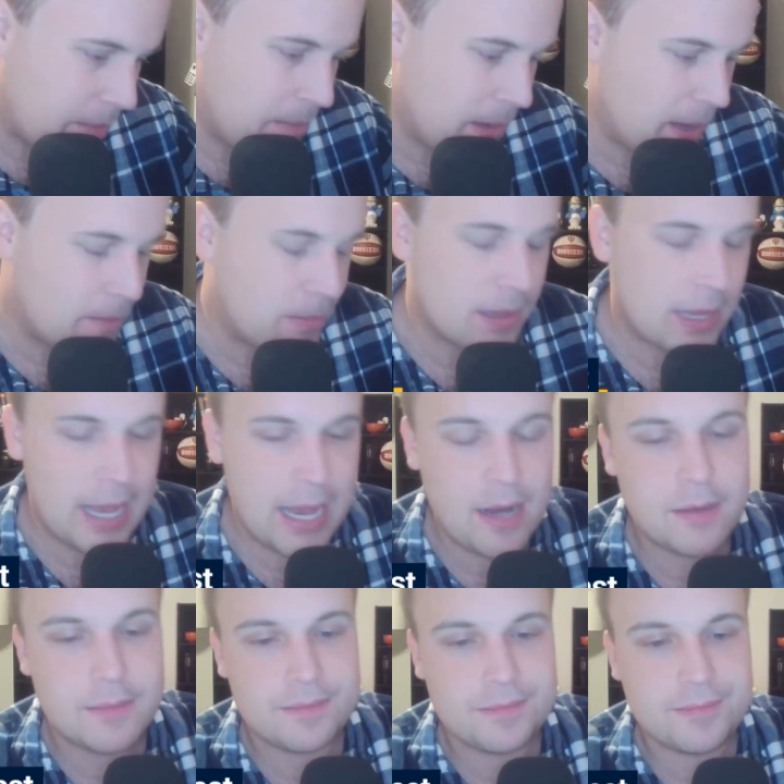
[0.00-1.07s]
being played,
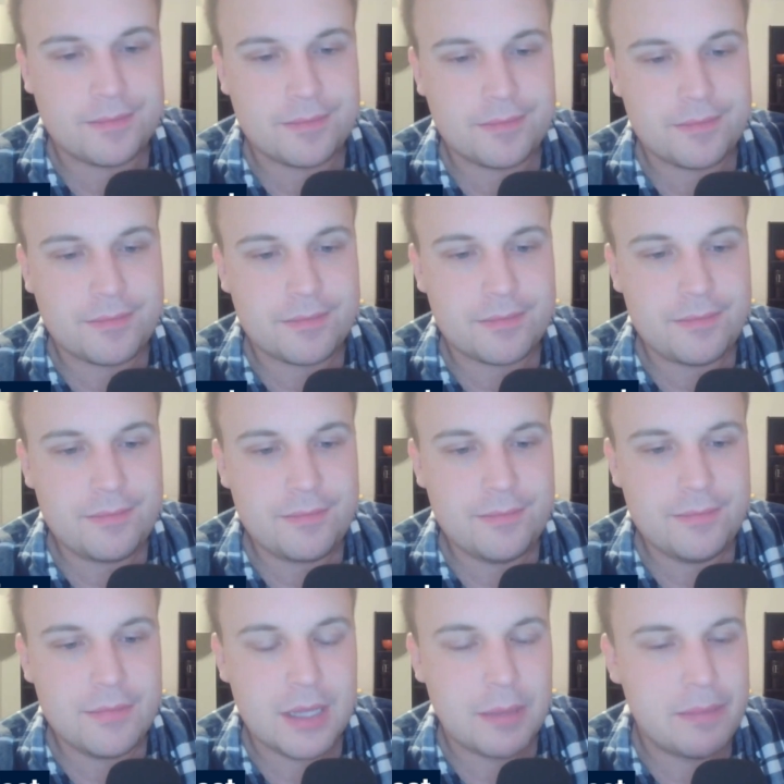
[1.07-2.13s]

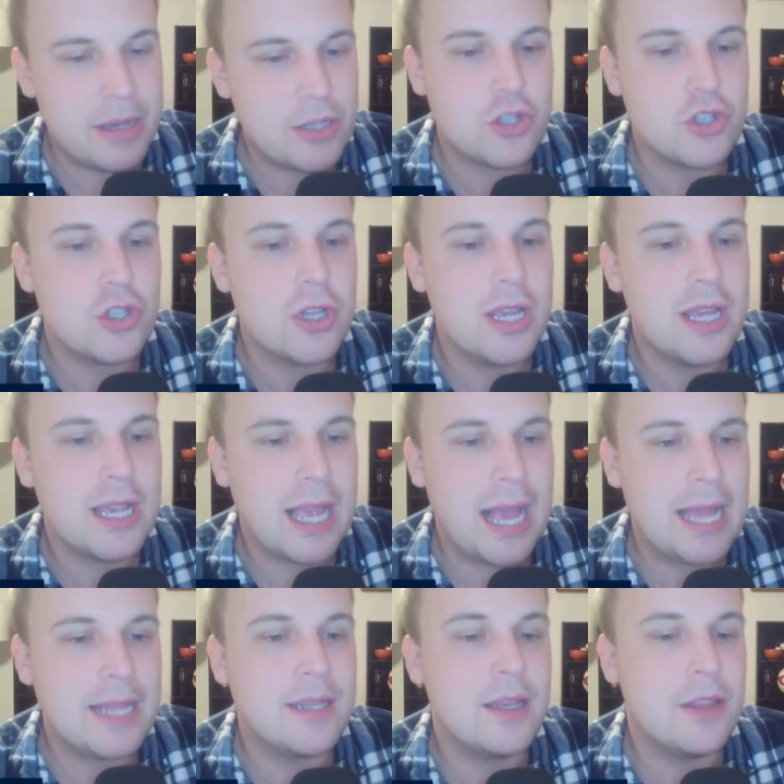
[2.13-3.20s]
the Pacers
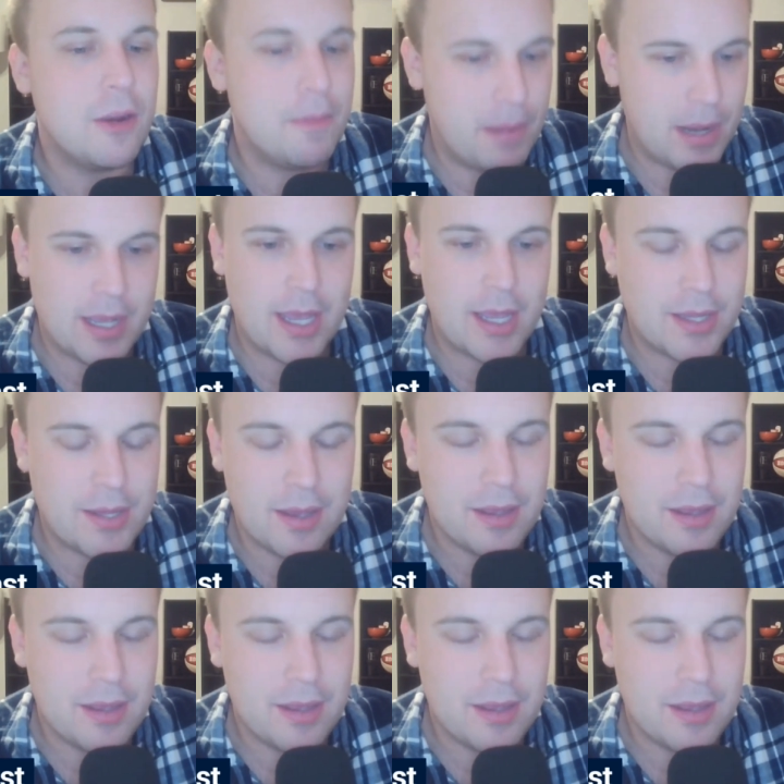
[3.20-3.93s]
got their butt kicked.